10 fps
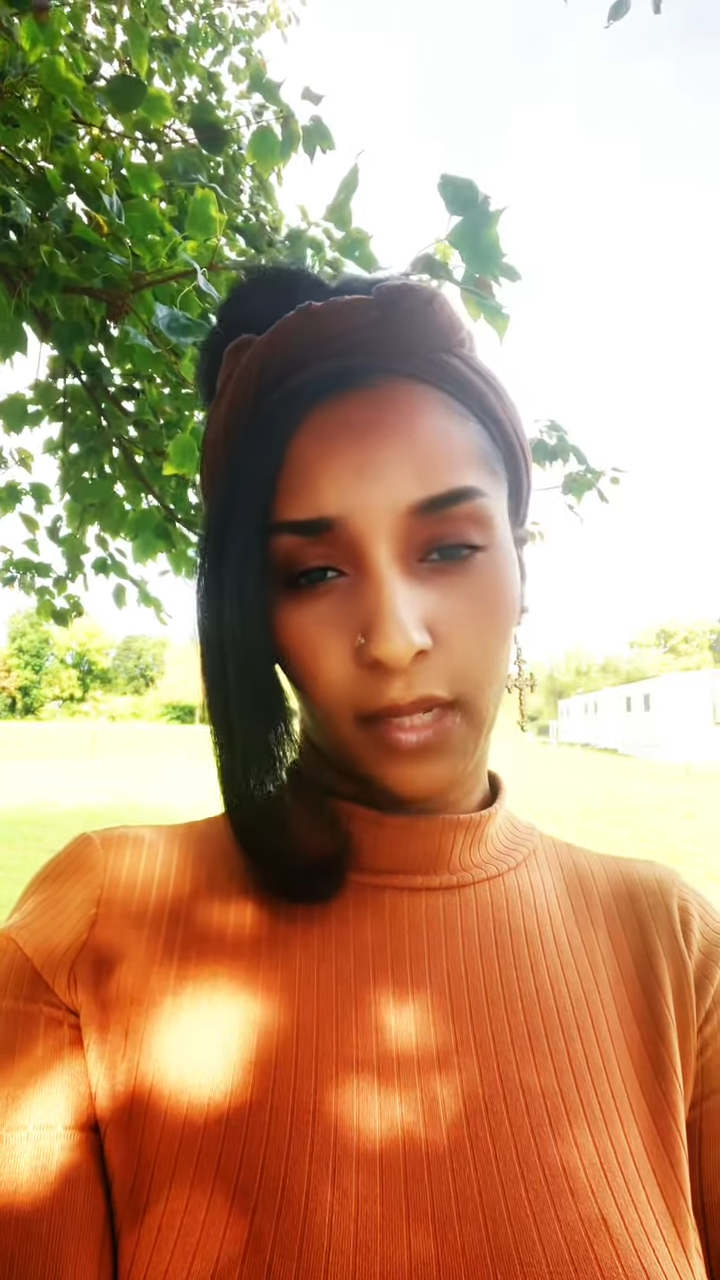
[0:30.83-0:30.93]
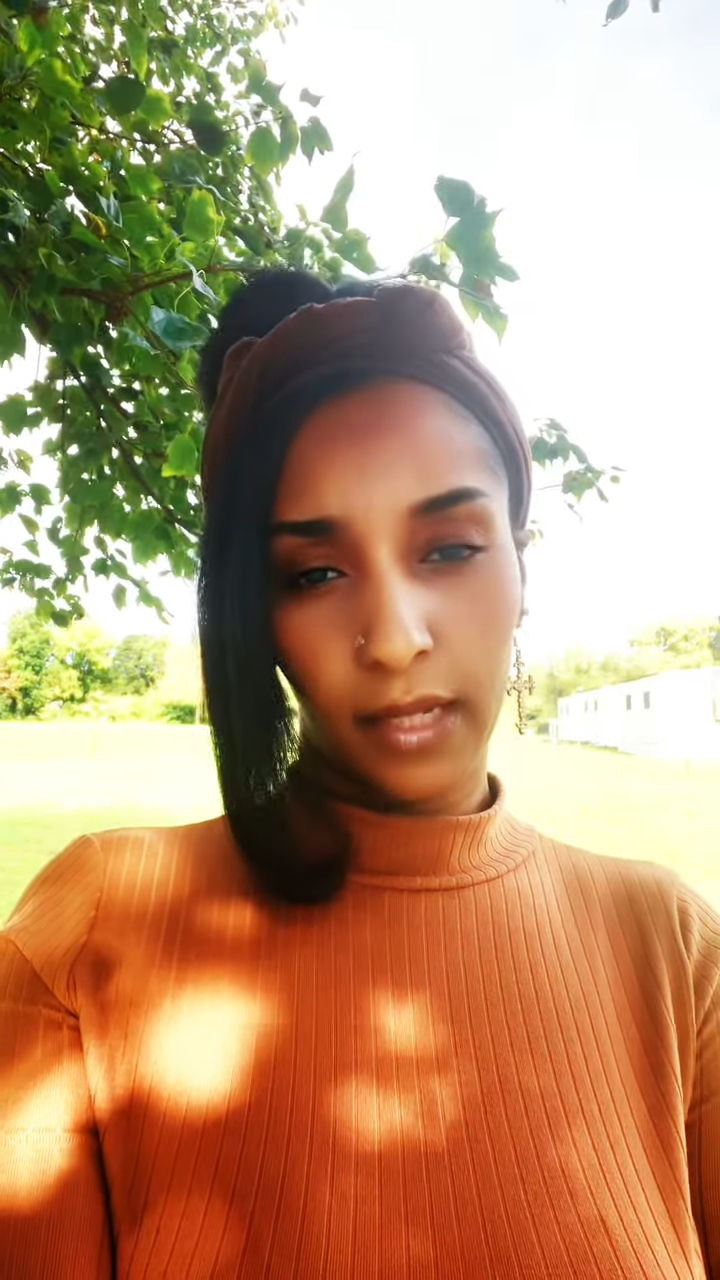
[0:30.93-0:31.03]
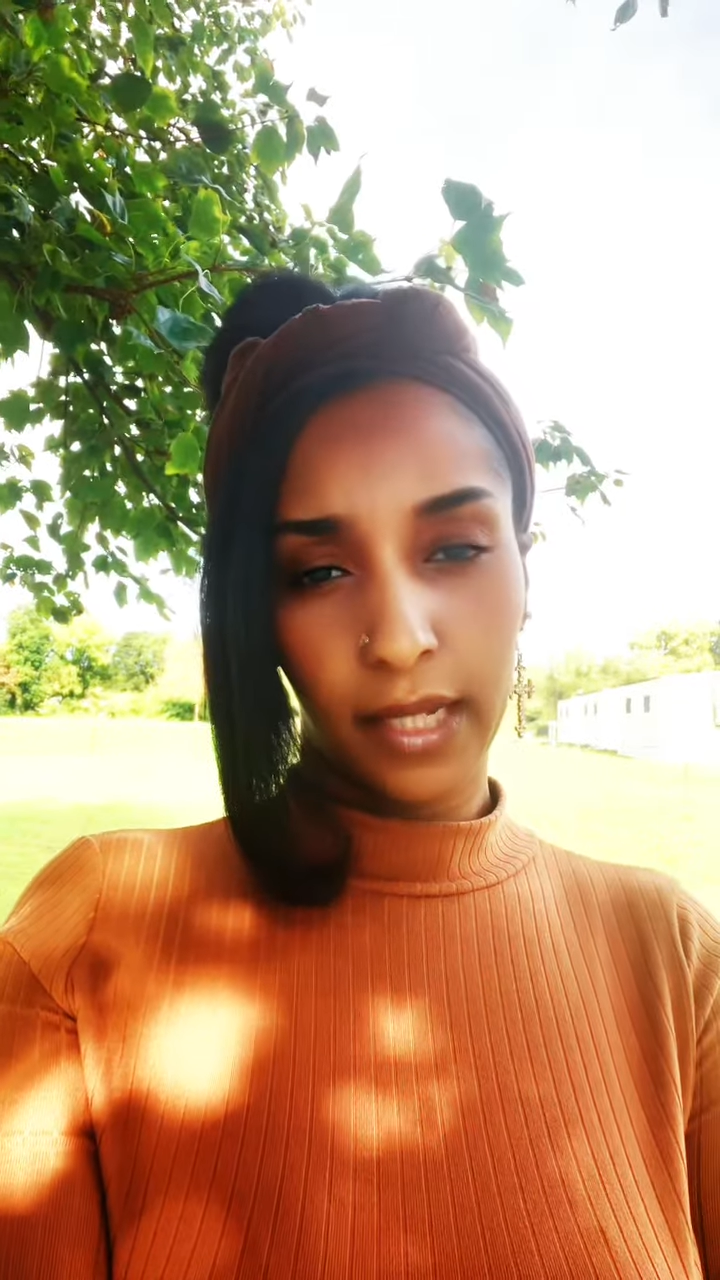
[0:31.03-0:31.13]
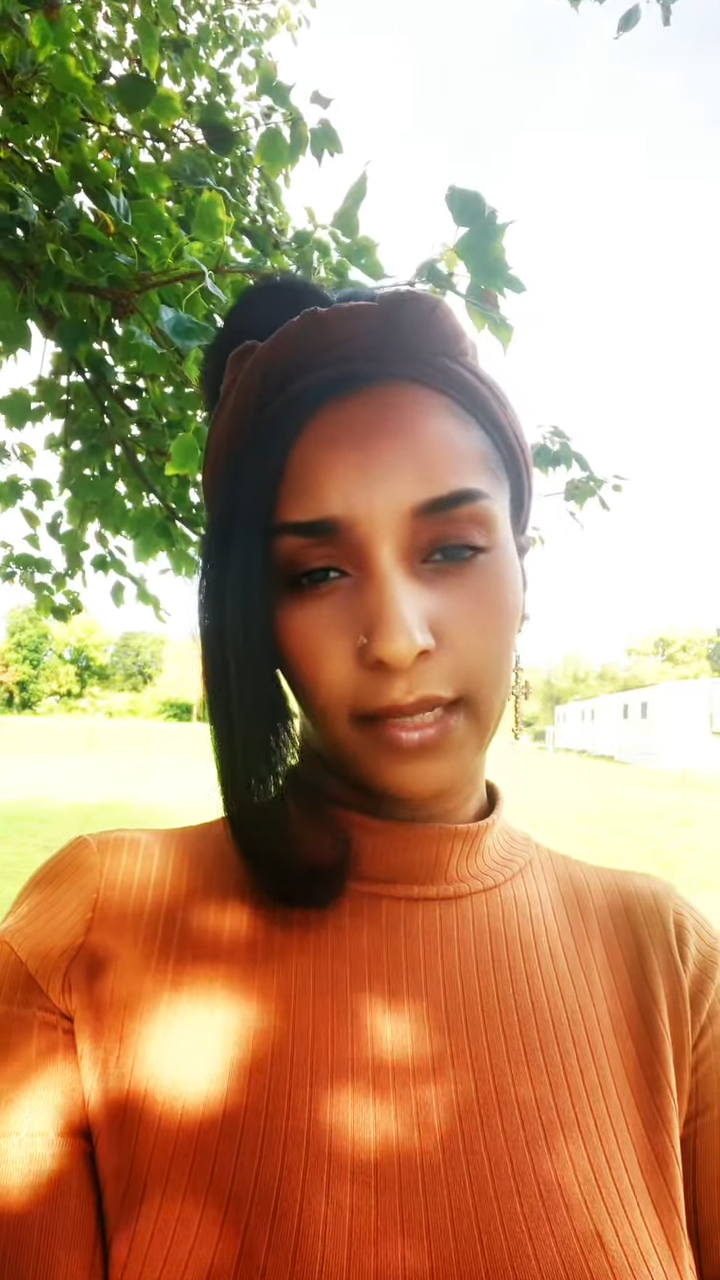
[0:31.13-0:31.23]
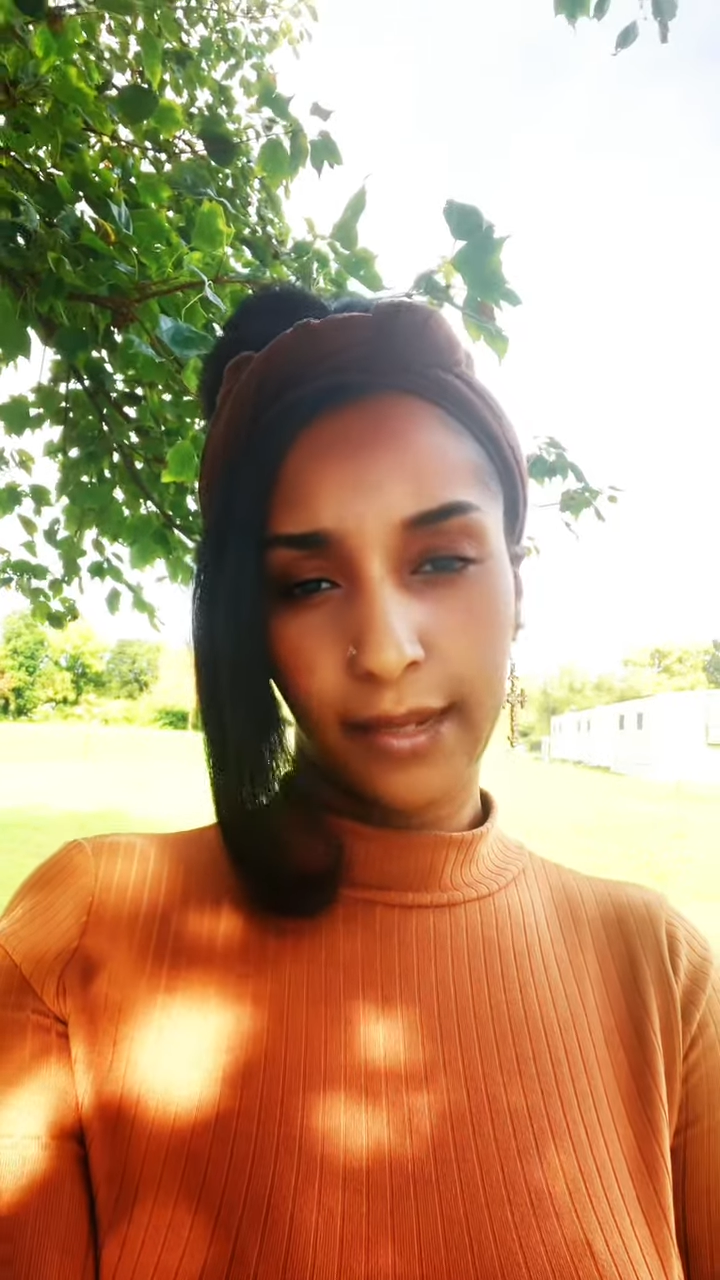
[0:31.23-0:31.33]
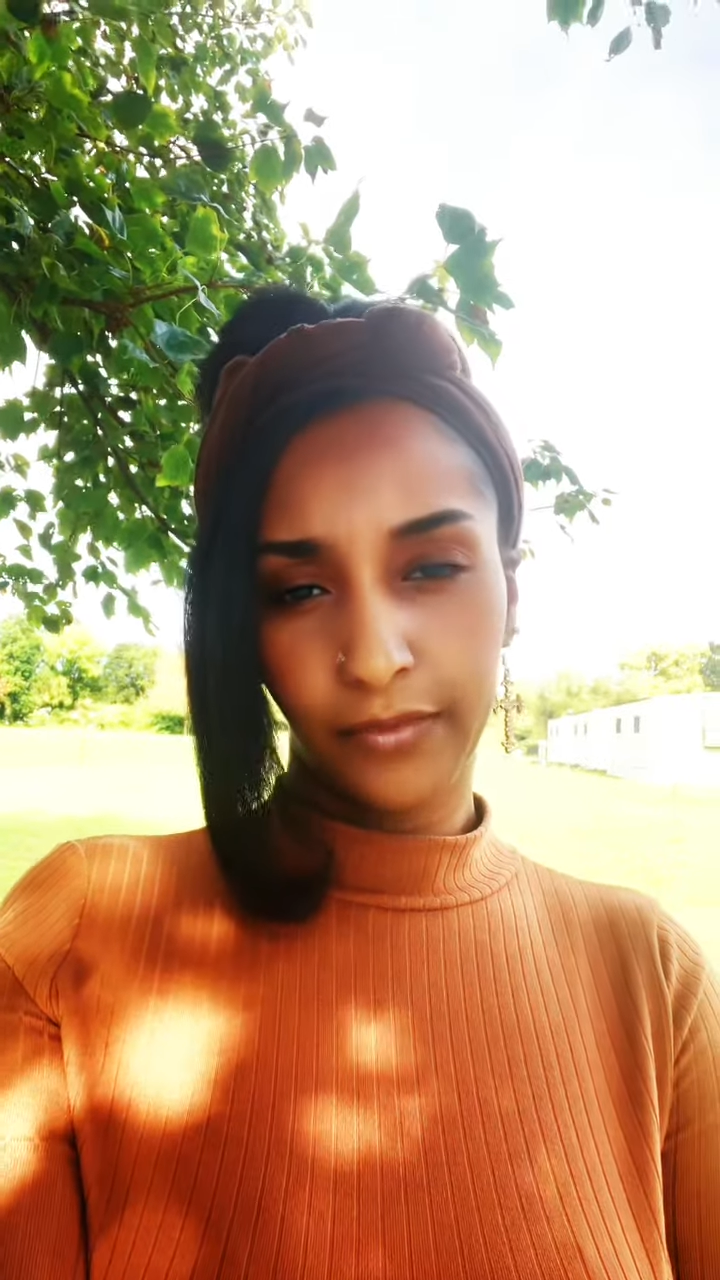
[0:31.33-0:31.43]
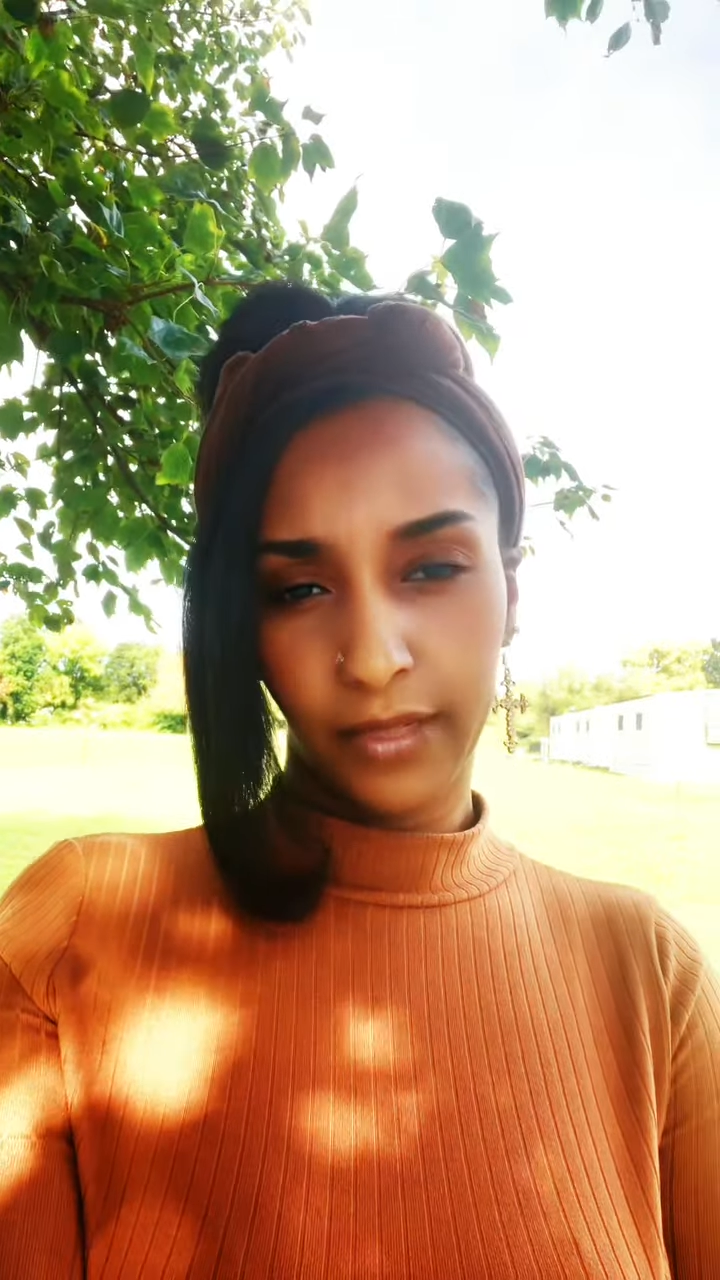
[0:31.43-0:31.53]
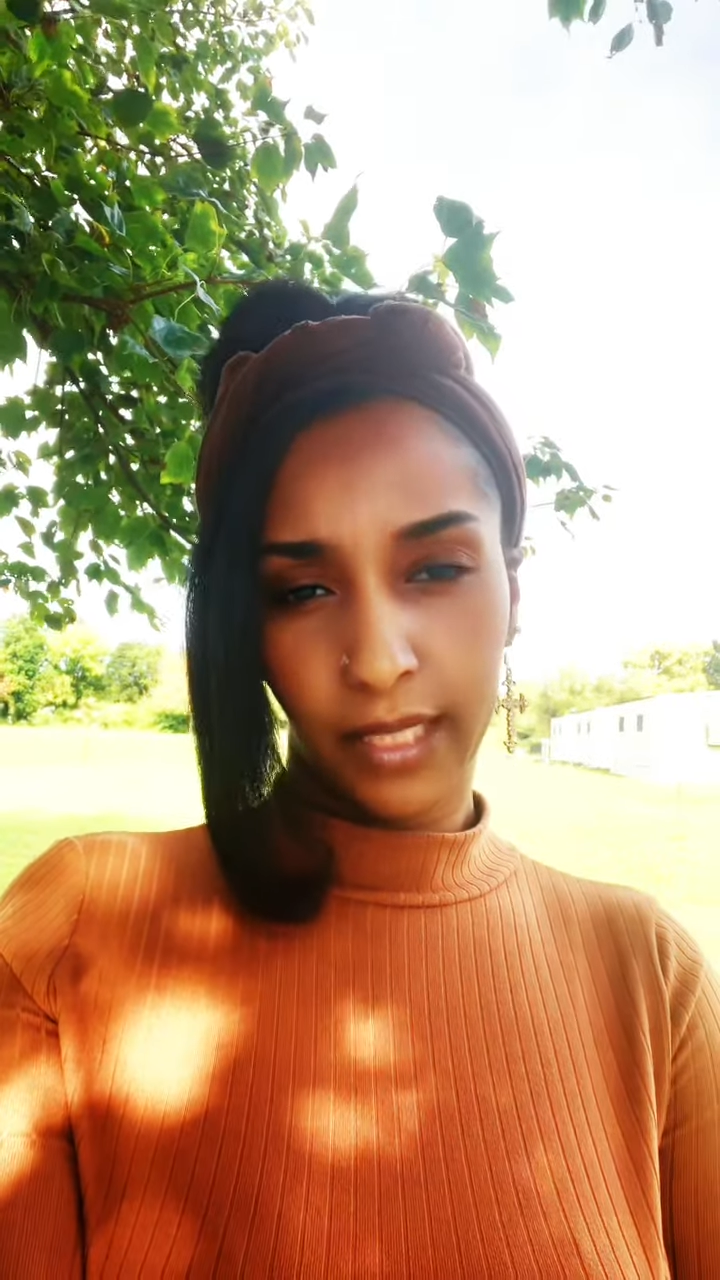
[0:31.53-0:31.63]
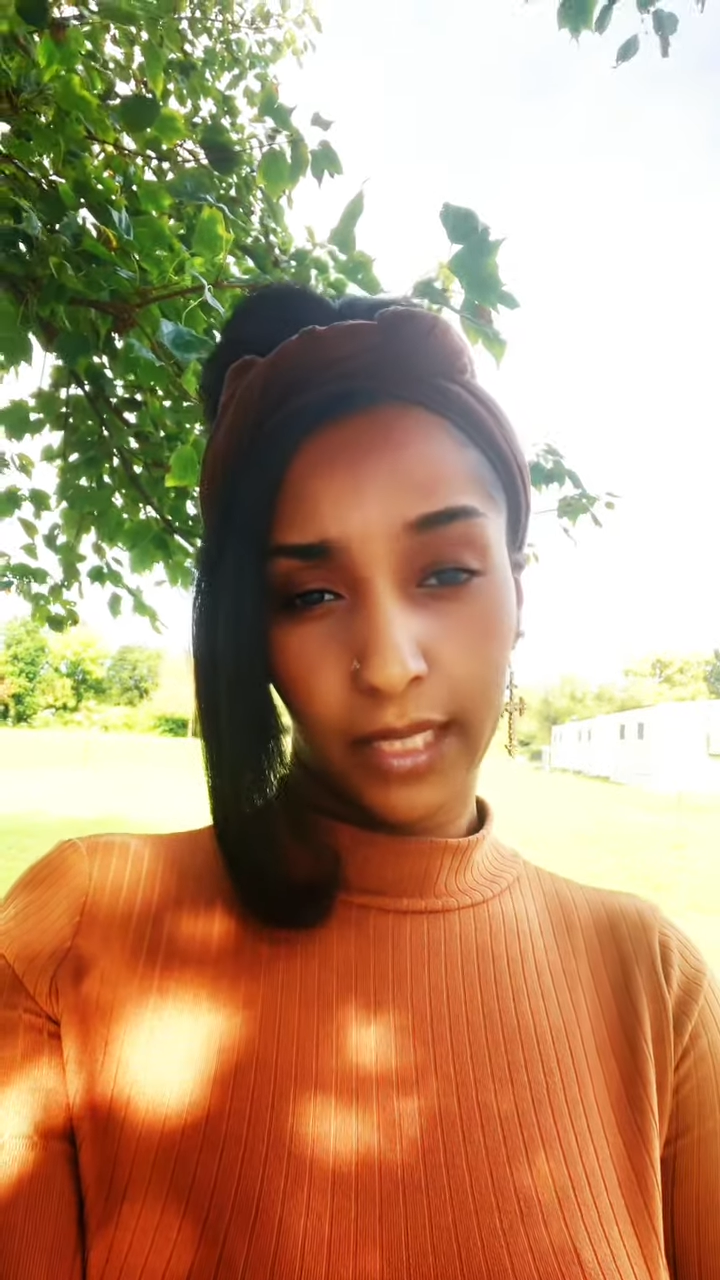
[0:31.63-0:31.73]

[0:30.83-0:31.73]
and not really